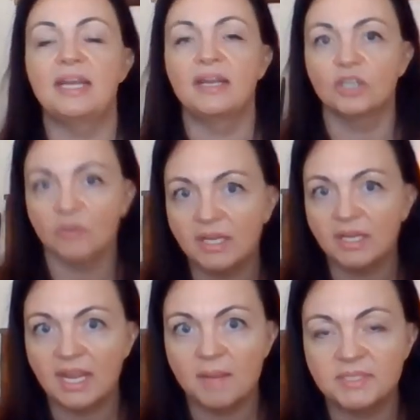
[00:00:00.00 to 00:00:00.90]
and
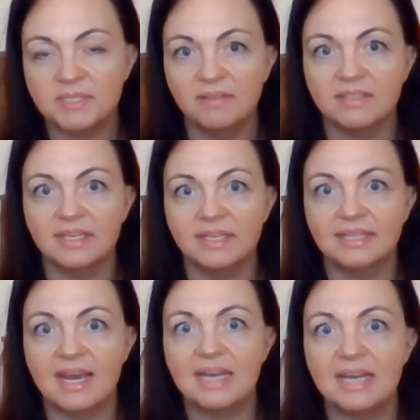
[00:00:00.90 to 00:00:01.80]
karate camps and things like
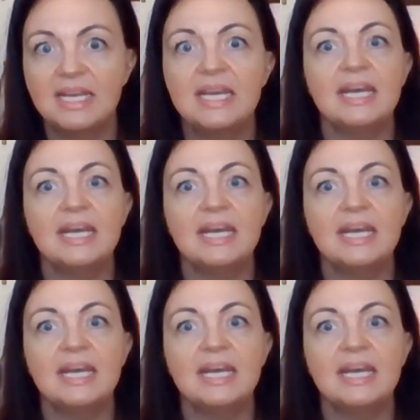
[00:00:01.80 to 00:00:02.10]
that.